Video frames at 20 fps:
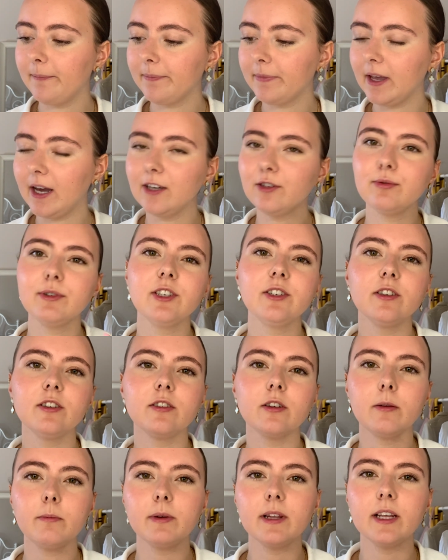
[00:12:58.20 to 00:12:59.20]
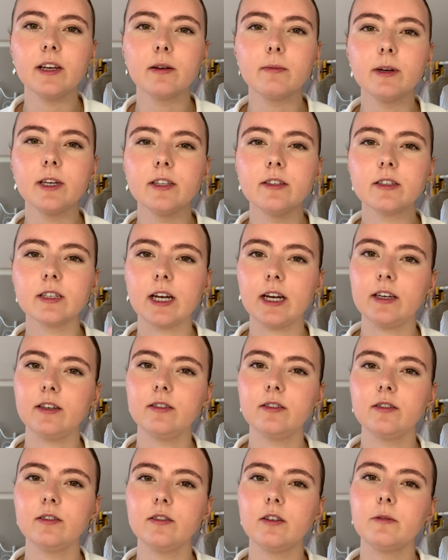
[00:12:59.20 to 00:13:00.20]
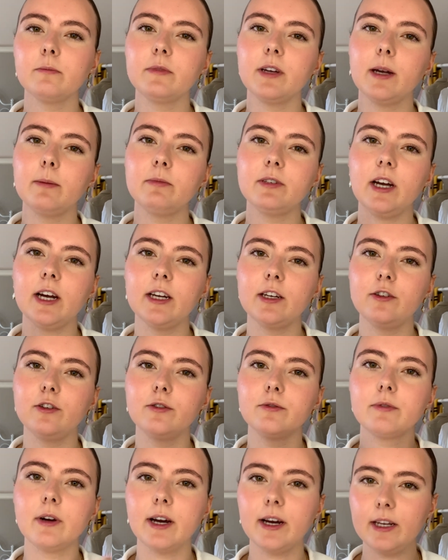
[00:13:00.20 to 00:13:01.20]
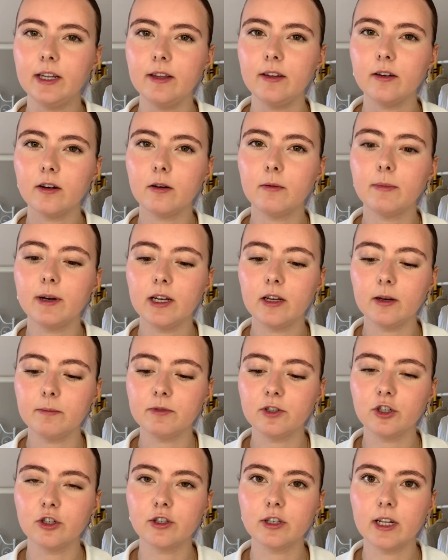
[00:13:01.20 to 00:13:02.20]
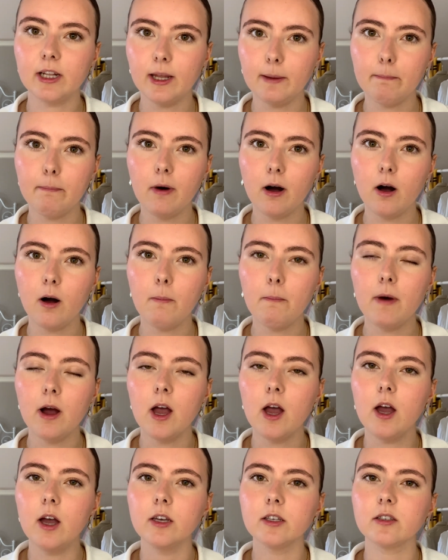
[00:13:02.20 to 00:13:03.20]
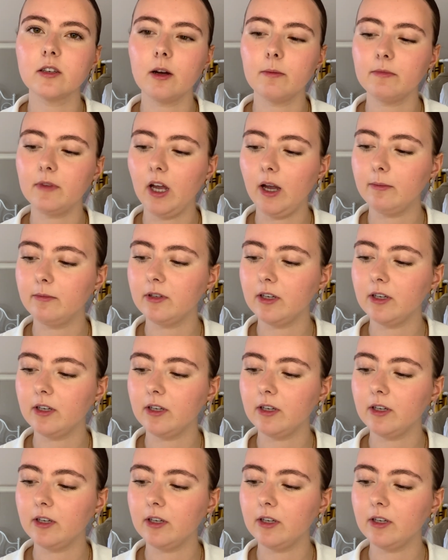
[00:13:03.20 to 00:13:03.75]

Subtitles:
I switch this up a little bit, guys. Sometimes I don't wear anything on my lips, just lip balm. Sometimes